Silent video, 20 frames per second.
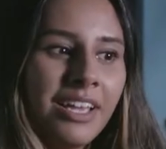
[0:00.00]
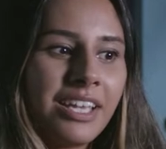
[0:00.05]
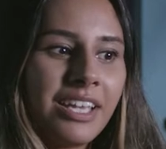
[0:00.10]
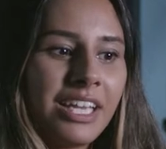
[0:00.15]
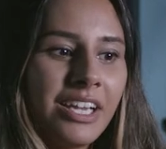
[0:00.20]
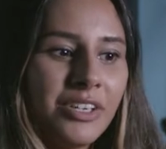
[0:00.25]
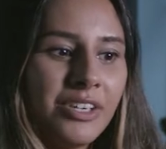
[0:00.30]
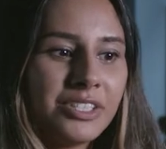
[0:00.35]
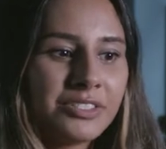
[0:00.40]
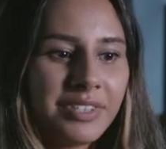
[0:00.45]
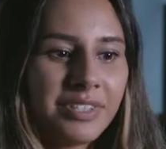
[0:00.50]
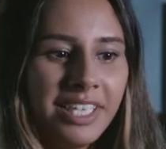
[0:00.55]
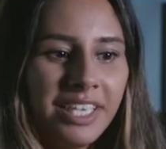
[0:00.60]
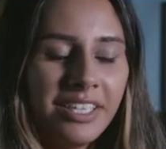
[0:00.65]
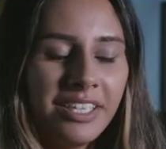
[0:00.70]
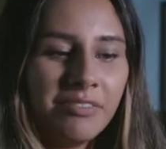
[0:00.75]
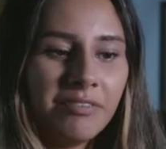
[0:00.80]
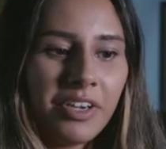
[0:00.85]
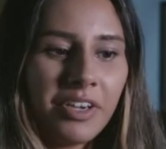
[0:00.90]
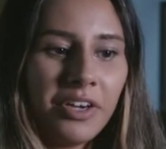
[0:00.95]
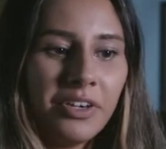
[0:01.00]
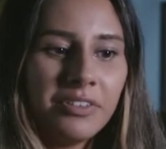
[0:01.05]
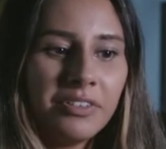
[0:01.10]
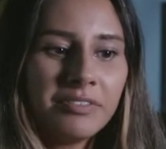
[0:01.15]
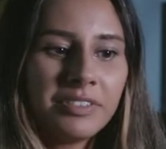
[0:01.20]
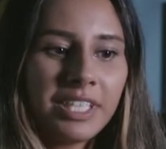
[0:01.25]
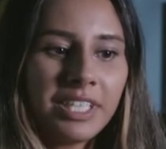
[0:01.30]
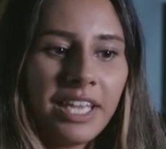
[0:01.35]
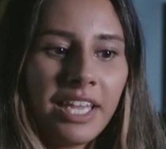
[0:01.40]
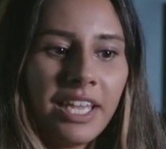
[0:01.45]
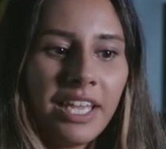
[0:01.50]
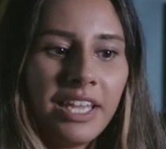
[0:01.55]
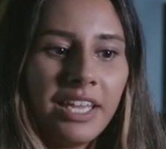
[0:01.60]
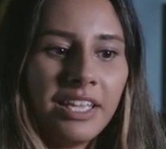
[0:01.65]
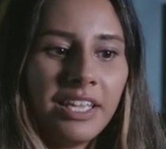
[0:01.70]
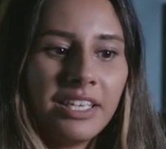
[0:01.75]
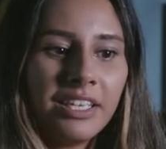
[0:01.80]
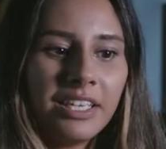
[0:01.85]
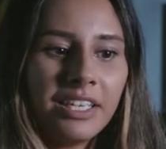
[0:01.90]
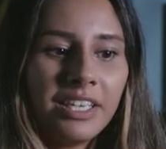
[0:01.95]
You know, I was really involved
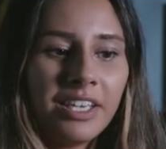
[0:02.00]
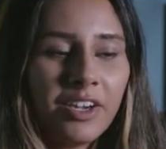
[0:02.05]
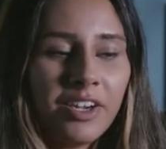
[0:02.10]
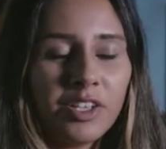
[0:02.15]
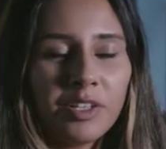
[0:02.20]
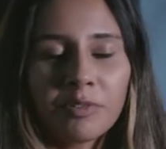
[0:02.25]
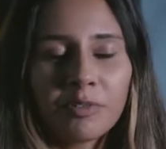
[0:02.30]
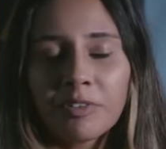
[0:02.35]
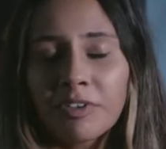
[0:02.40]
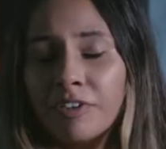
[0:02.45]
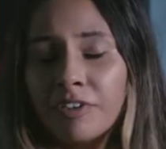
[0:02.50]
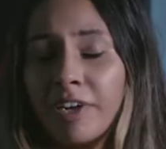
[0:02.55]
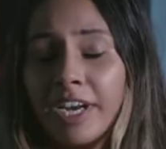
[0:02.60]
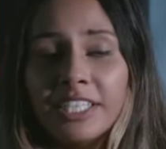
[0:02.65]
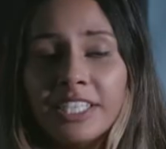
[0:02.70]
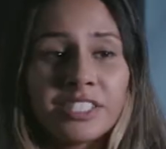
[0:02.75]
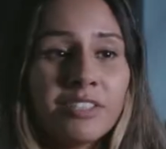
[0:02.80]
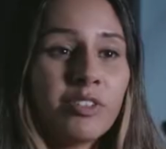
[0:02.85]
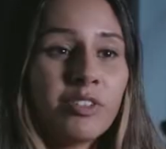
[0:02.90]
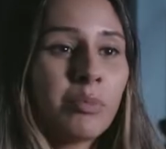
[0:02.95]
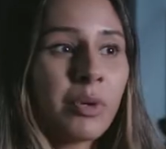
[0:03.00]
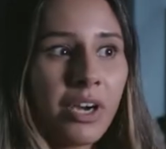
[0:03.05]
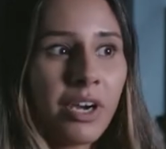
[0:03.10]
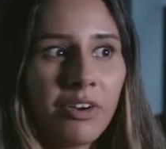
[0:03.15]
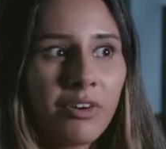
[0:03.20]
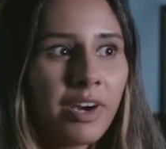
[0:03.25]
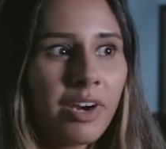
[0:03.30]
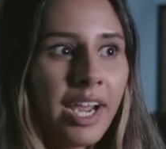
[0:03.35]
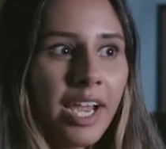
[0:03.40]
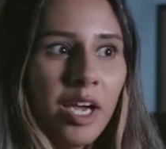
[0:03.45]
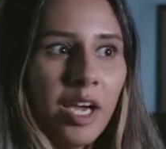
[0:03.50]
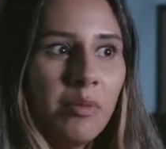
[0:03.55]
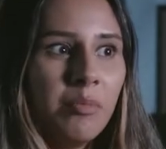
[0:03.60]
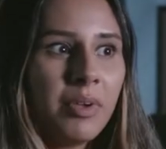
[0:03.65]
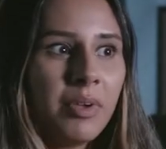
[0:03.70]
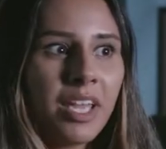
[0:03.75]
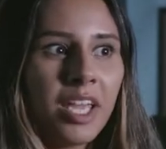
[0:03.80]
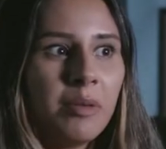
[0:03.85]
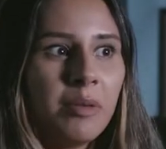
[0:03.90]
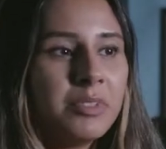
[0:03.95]
in, you know, the creation of the
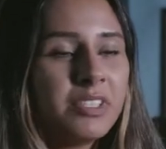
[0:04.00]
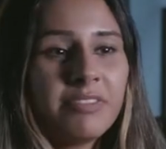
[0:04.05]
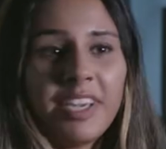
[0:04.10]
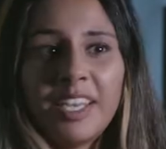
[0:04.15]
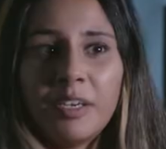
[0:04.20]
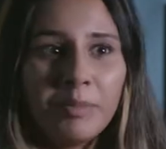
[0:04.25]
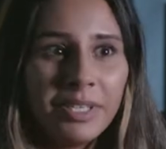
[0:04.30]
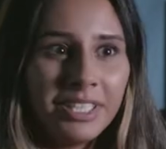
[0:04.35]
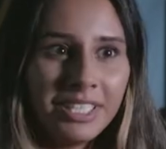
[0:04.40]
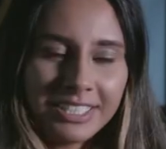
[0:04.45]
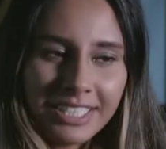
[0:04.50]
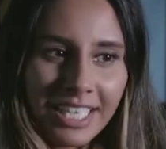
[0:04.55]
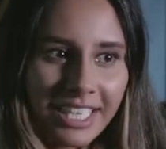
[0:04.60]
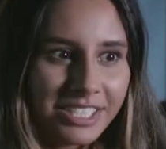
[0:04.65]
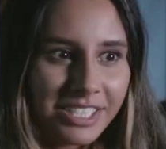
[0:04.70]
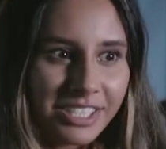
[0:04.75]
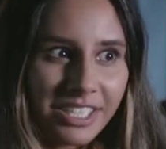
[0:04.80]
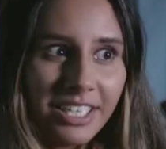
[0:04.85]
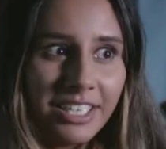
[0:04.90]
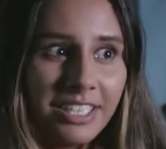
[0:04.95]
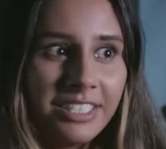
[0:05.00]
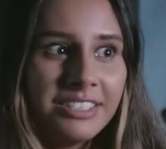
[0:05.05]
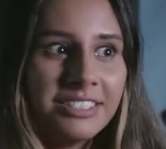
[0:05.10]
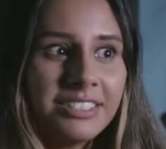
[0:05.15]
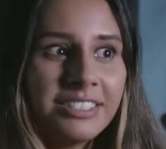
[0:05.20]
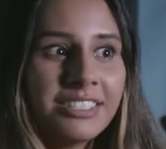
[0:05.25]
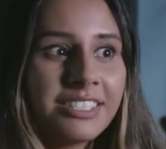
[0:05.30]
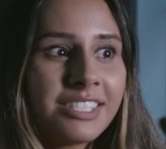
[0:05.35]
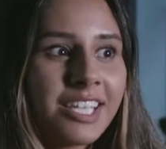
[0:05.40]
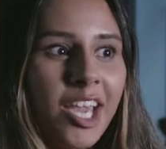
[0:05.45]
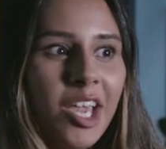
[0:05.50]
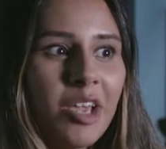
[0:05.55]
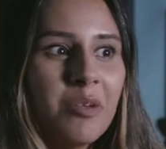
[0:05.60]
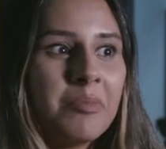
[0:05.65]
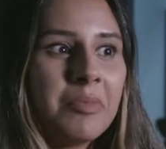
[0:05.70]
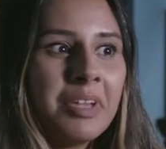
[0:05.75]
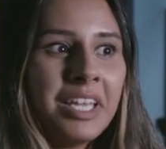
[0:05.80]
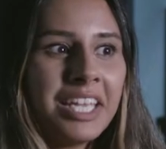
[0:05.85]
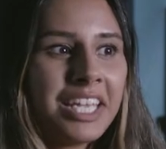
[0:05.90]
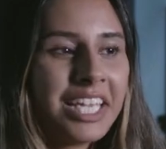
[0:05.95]
program, um, developing the sessions,
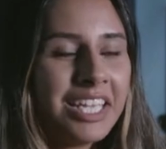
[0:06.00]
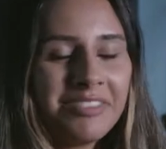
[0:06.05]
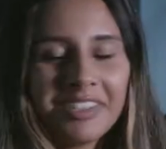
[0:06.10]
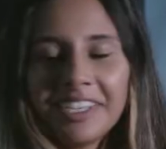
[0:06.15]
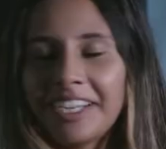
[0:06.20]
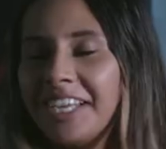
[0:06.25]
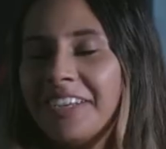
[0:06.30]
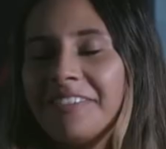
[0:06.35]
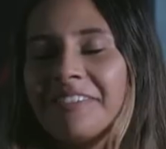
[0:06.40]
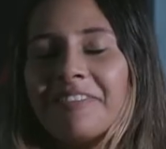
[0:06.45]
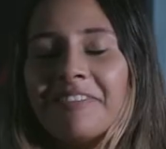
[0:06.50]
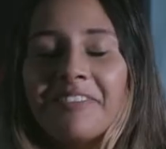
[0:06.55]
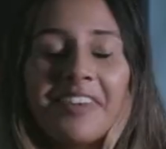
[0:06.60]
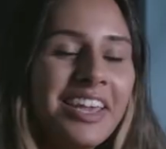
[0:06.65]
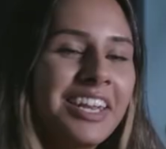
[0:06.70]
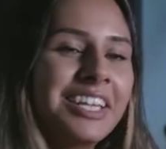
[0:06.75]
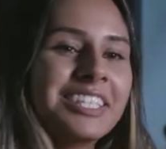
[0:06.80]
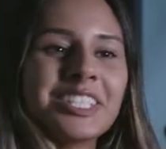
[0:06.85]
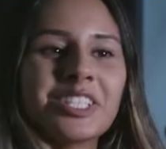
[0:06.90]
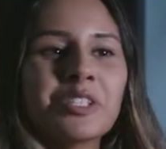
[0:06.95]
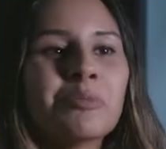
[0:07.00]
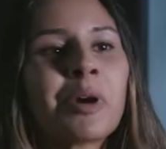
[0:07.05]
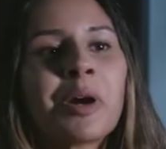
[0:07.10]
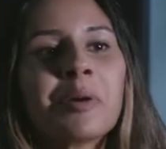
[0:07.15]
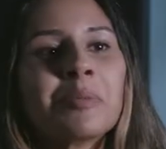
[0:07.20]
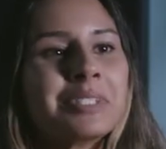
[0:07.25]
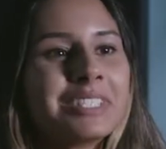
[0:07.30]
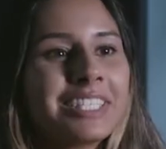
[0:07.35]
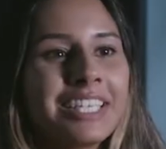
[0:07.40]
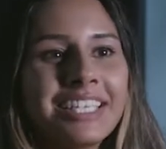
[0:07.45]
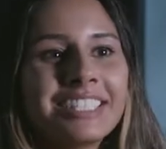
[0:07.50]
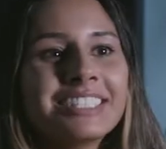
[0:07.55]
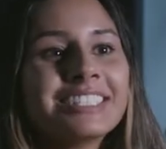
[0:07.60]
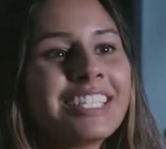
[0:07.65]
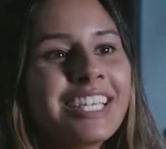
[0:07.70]
um, even kind of furnishing the properties.